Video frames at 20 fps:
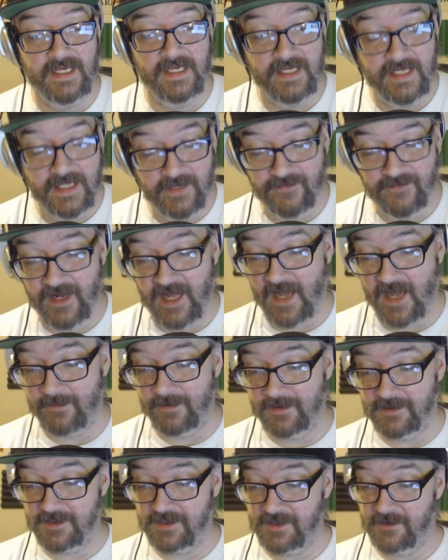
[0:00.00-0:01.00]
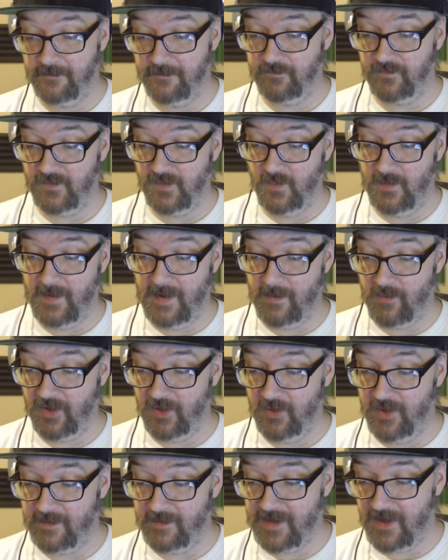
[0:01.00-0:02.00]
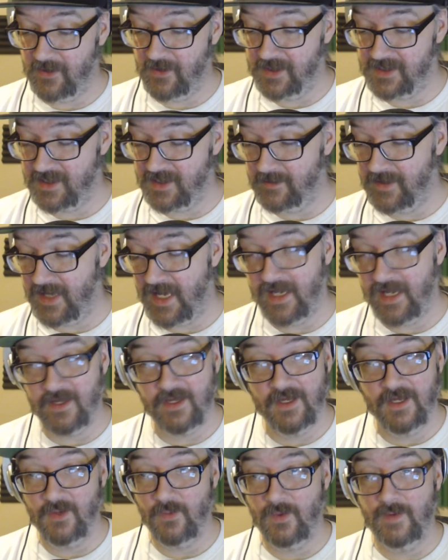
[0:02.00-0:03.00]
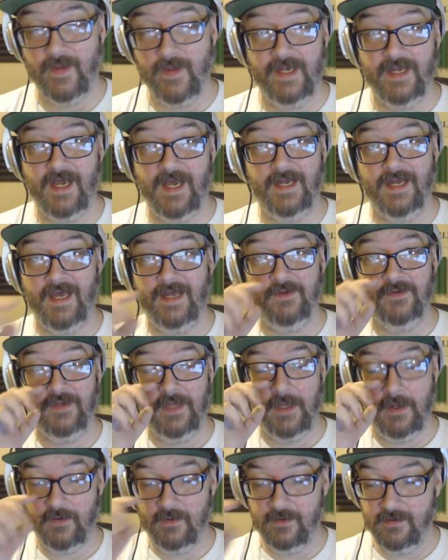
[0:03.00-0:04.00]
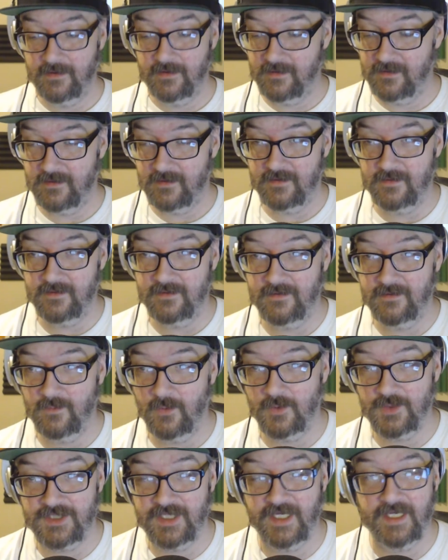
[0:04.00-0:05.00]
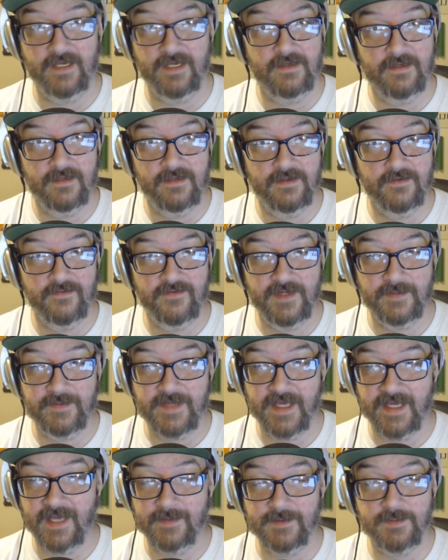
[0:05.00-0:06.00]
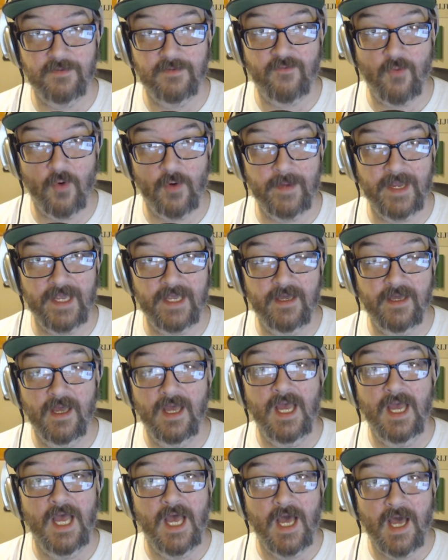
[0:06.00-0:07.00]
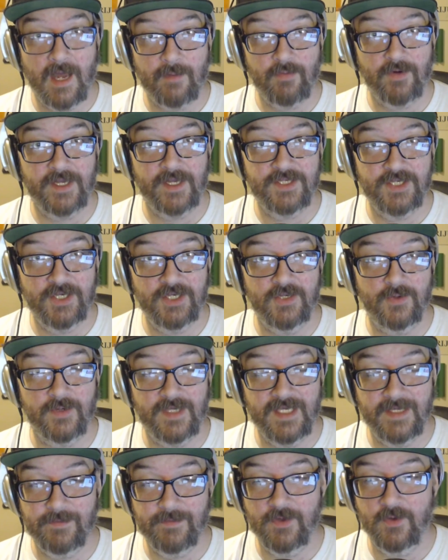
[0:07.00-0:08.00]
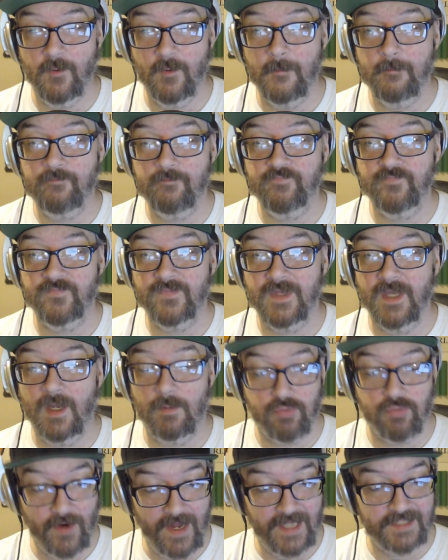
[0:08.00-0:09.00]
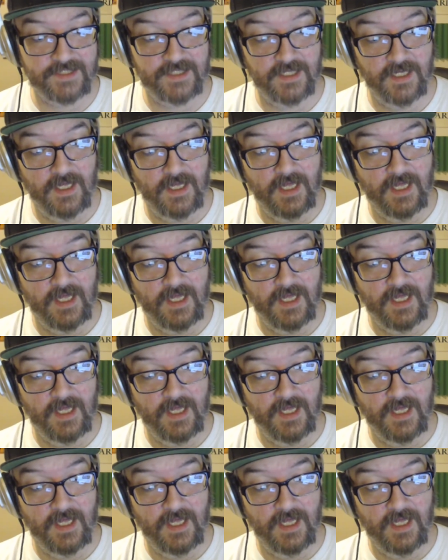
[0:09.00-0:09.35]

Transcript: if it happens. We may bring you an update on this someday. We may not. I don't know. We'll see. If an update comes before me, I'll bring it to you. Keep you abreast